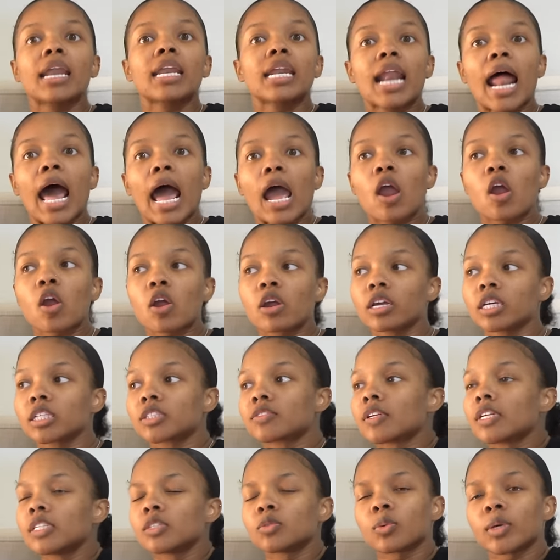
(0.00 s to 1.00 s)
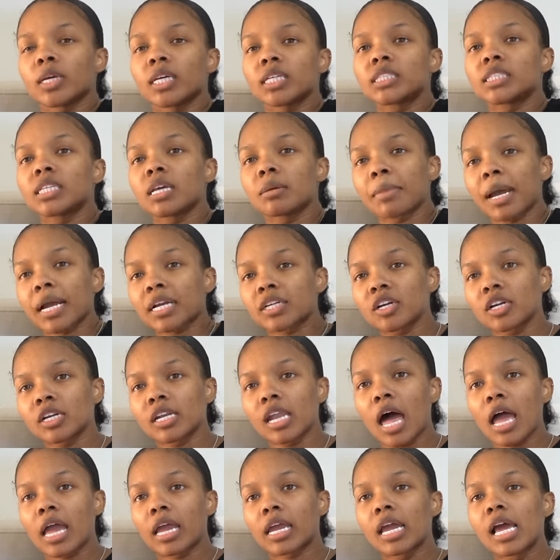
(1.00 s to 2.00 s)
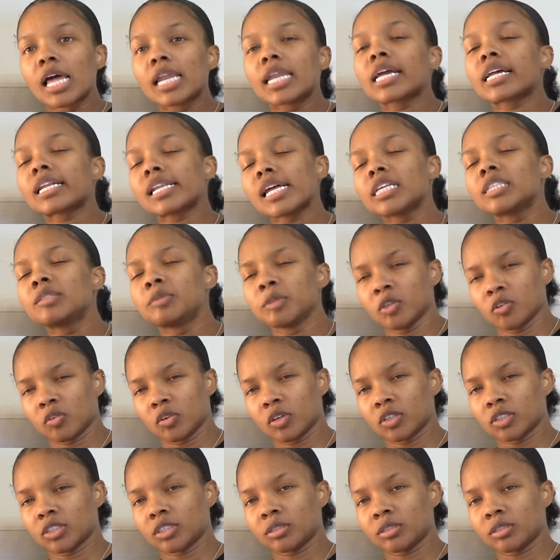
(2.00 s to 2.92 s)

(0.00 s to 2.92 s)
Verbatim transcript: did I hurt his feelings when he's sitting back there lying? Like, let's be real,